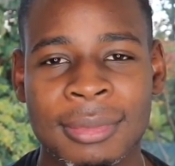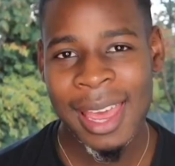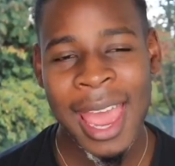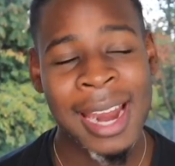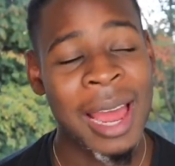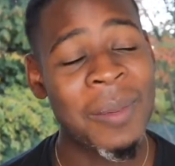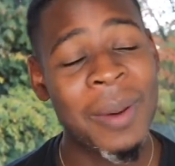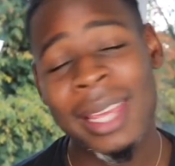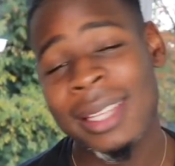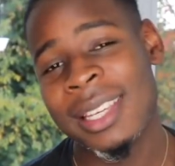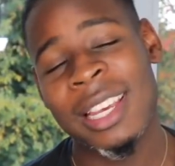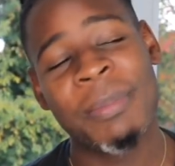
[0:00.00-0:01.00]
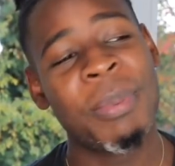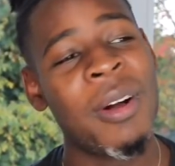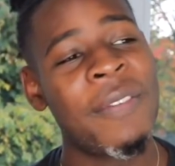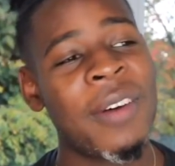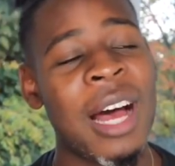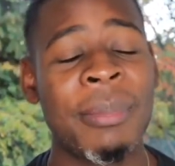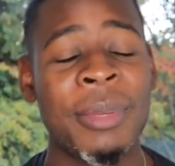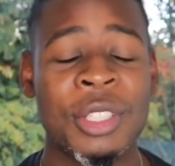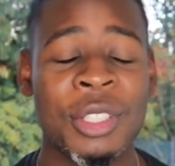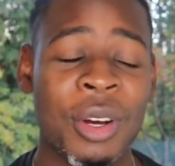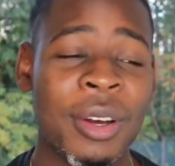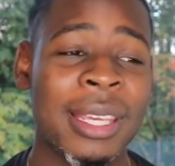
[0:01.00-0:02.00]
And I rate Jake Paul for how
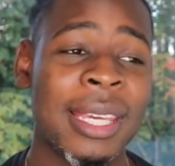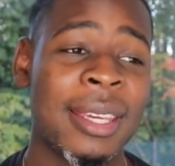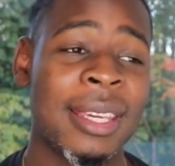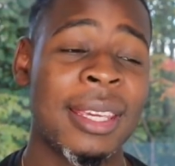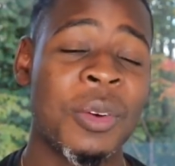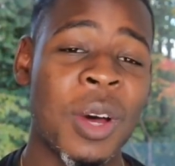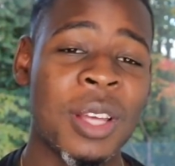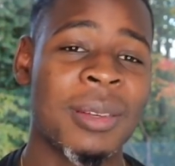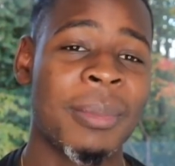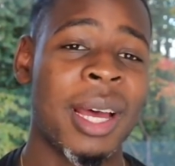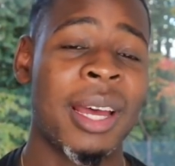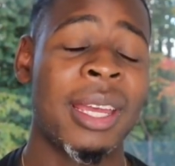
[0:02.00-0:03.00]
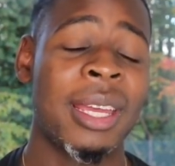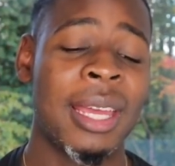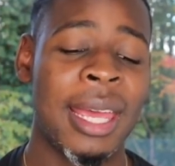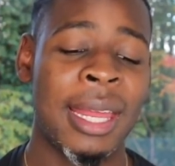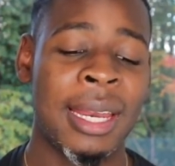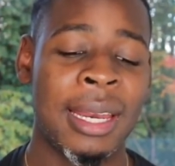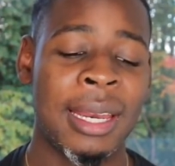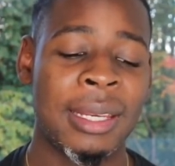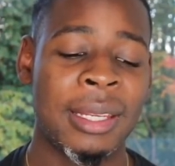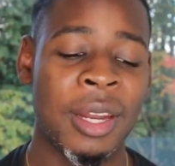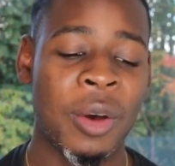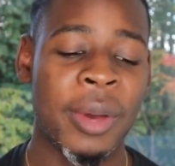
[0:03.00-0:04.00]
mature he was about it, and,
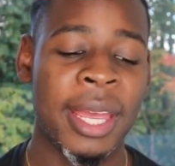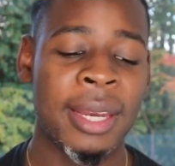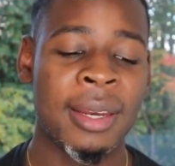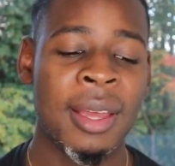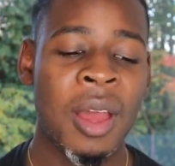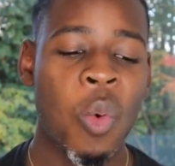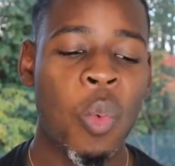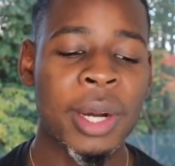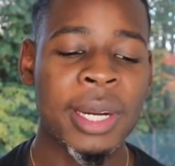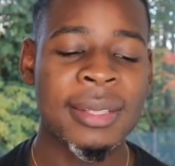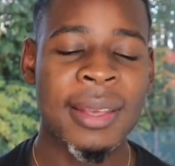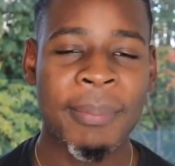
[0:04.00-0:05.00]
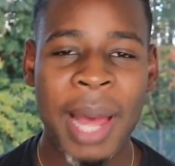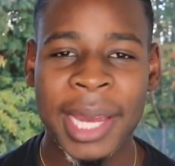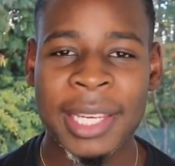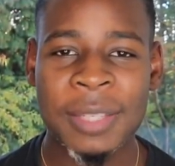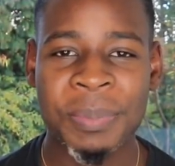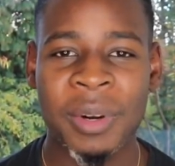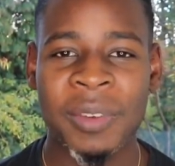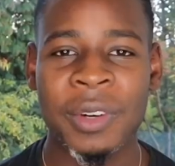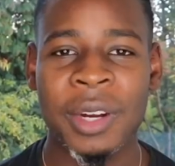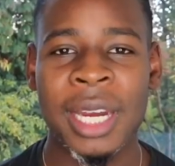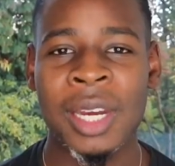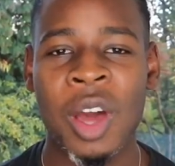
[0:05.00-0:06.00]
you know, in wanting to back his
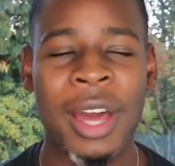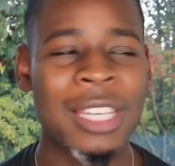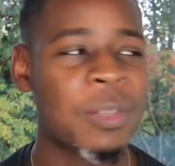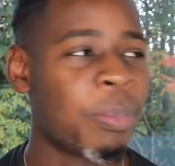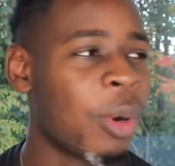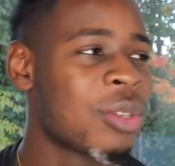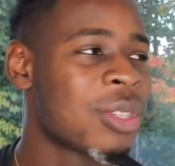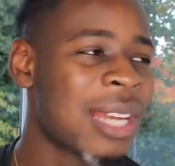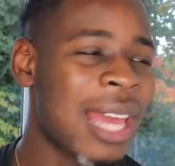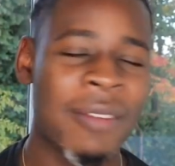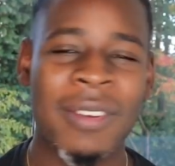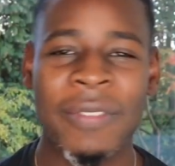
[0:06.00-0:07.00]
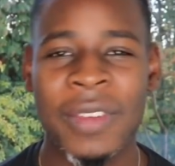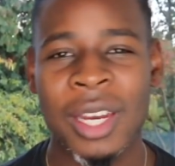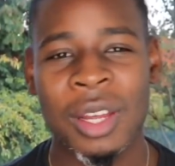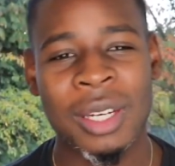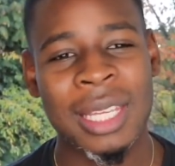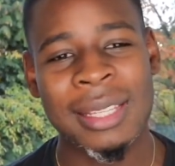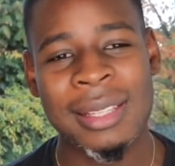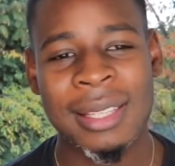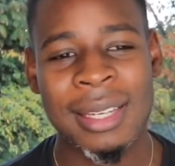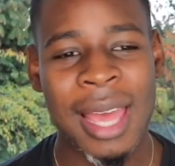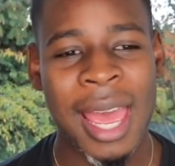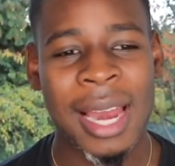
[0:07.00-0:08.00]
brother and not exposing everything on the
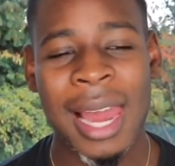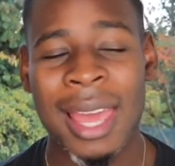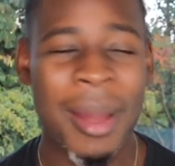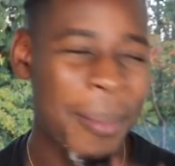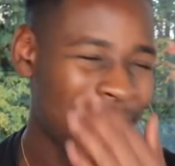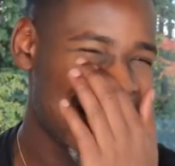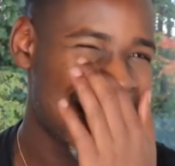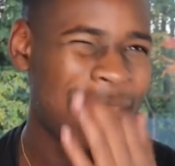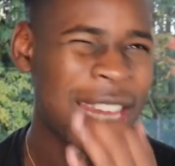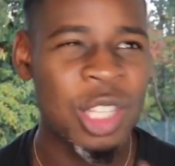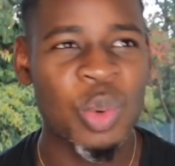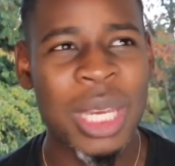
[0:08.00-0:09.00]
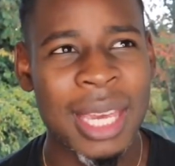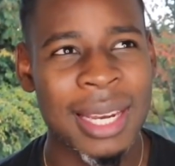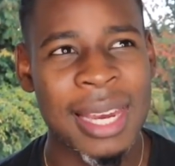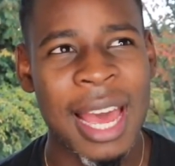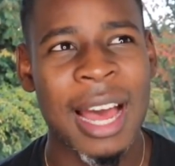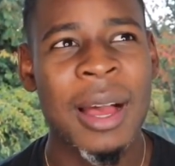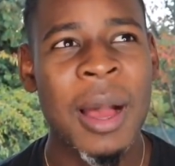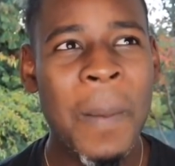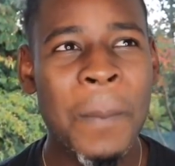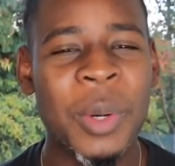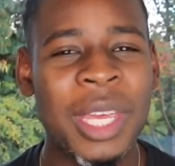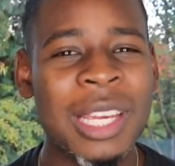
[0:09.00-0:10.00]
internet. Like, I mean, he tweeted that,
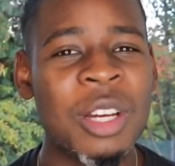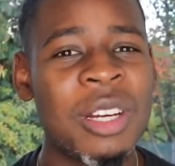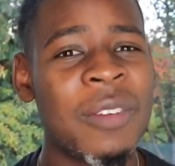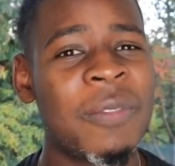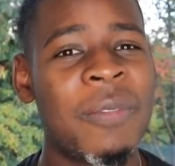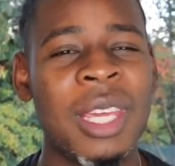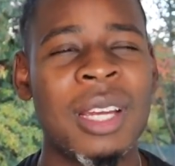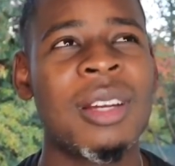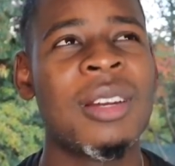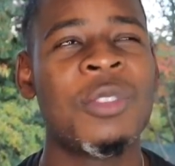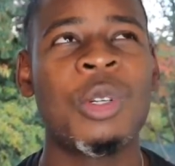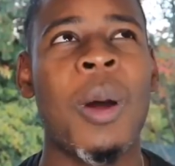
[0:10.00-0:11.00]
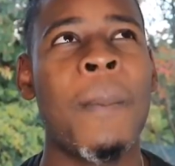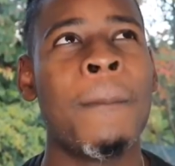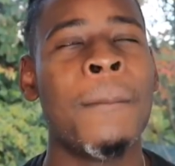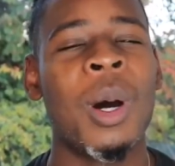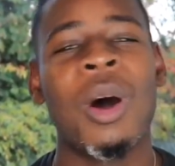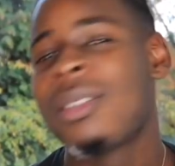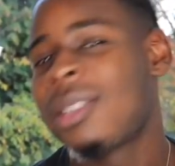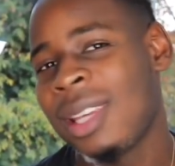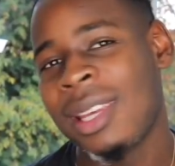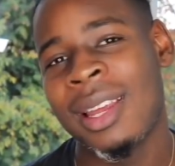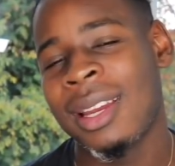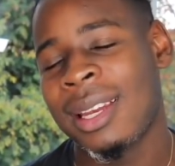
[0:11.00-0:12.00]
but he could have dropped more
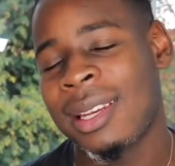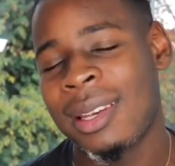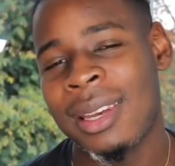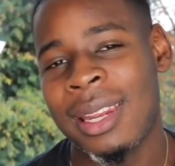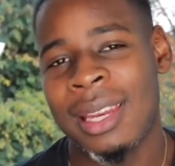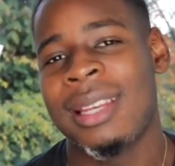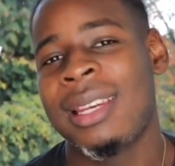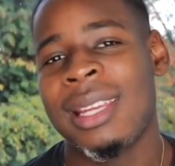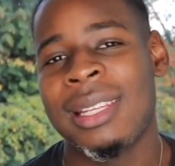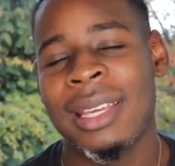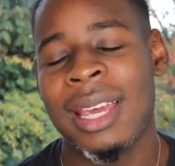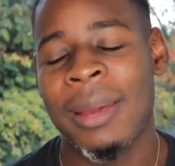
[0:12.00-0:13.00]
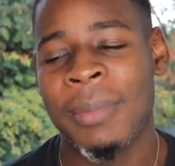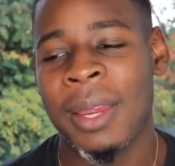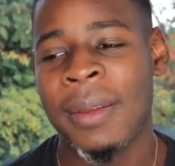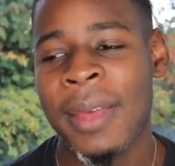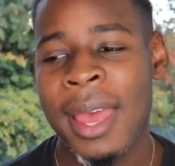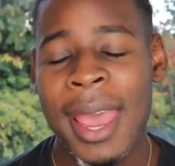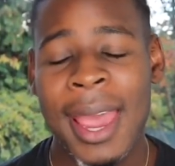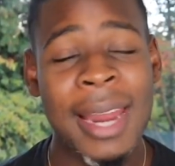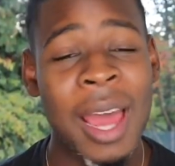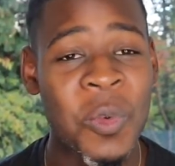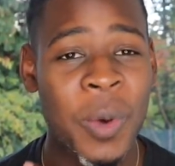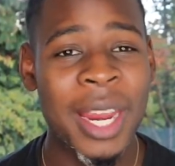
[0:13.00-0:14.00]
tea than he did, you get me? And
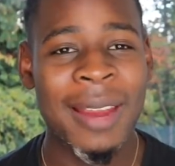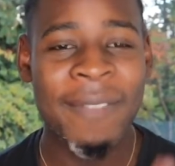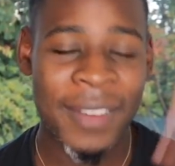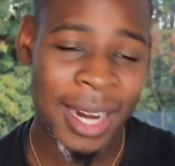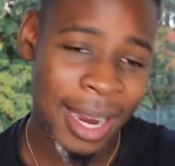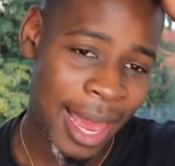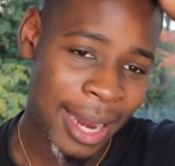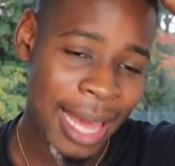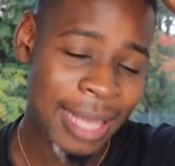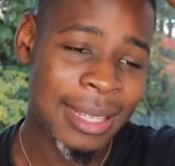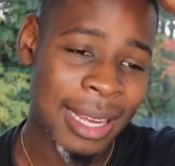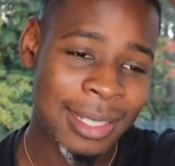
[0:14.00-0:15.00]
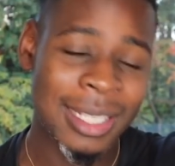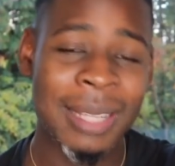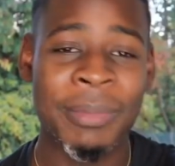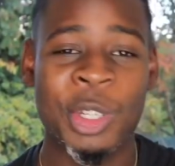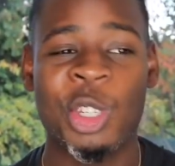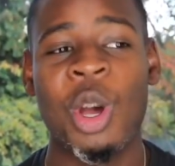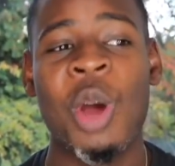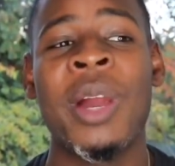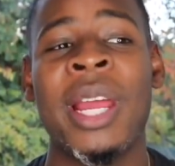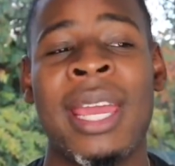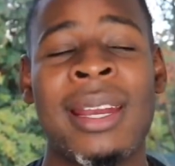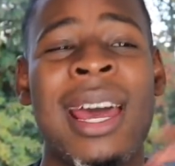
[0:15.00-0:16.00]
I rate him for that. Like, that's actually
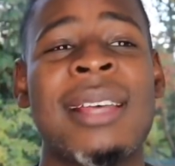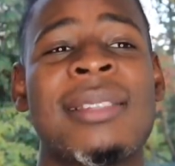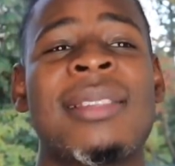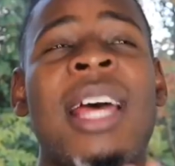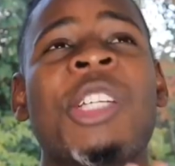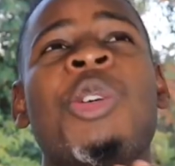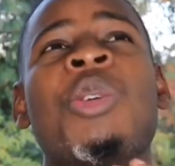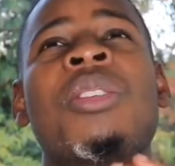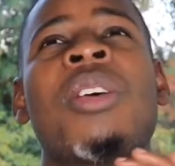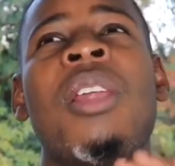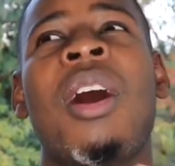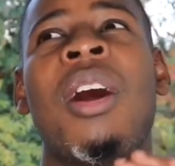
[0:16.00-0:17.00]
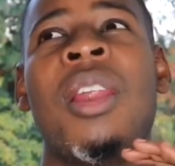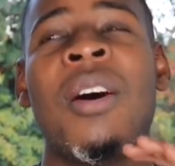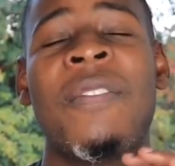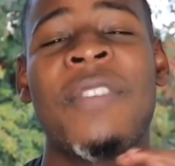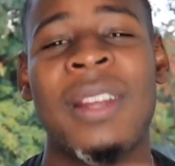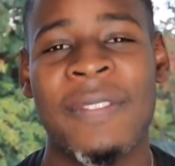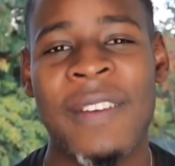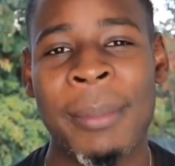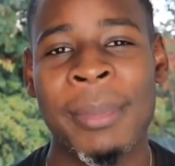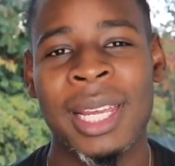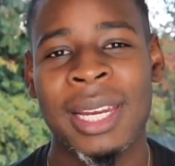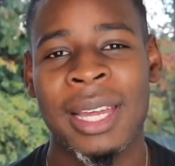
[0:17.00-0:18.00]
maturity, and that shows a lot of love for the
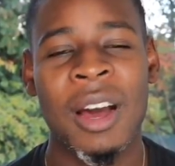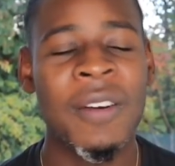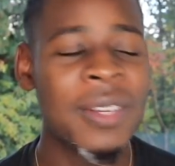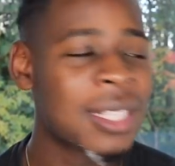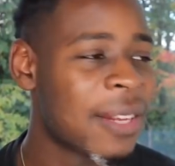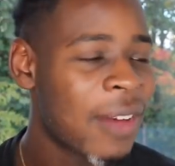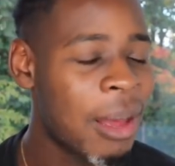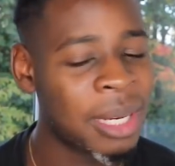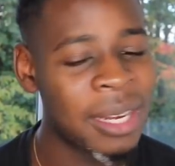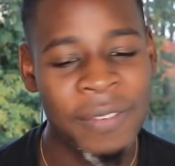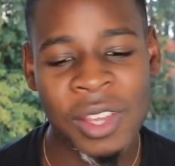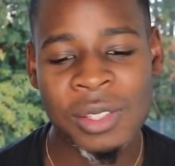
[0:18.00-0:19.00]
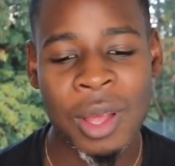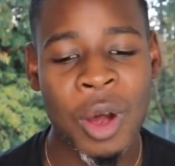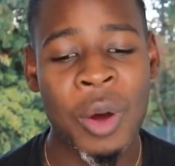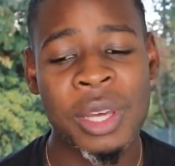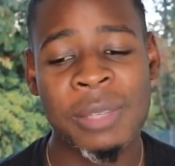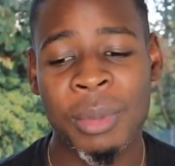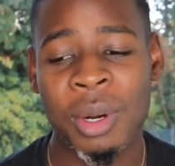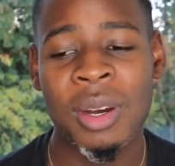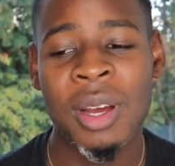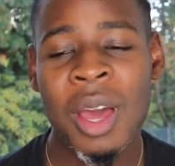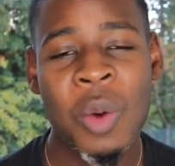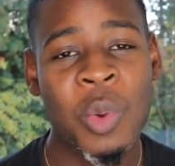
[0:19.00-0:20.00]
family, and obviously family first always, but
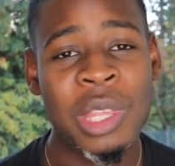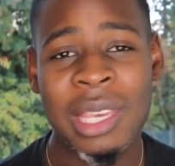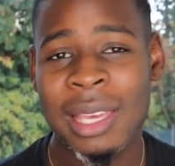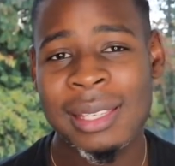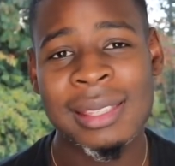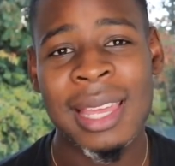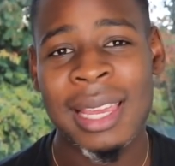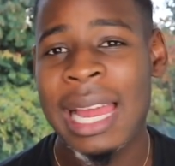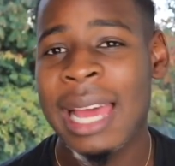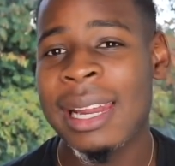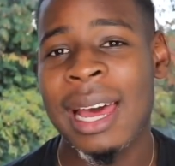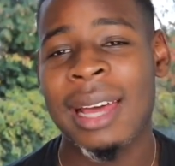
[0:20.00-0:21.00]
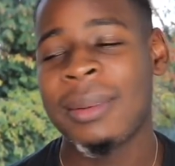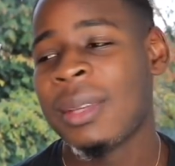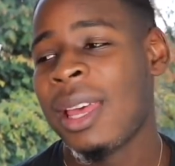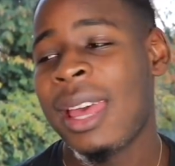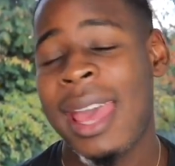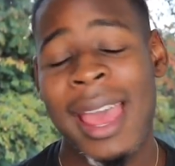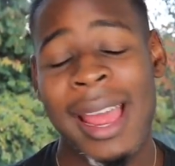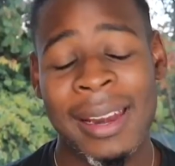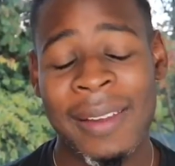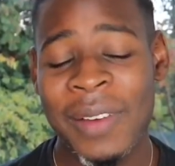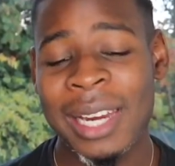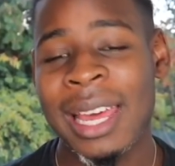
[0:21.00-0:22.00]
when you get snaked like that, and
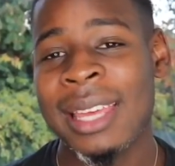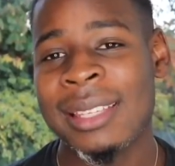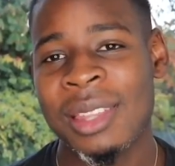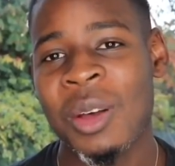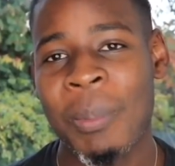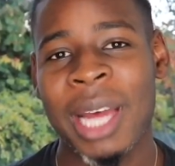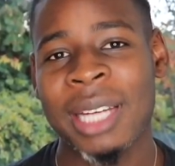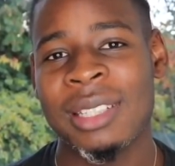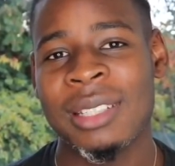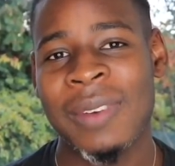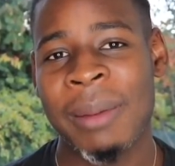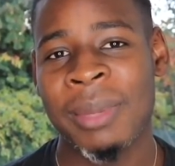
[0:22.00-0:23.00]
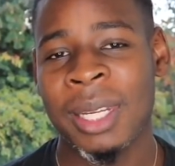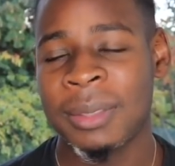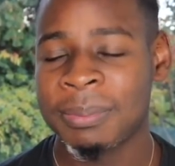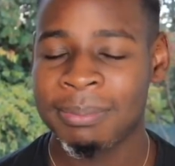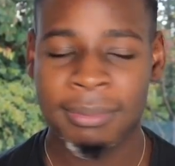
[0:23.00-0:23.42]
the fact that he still backed his family,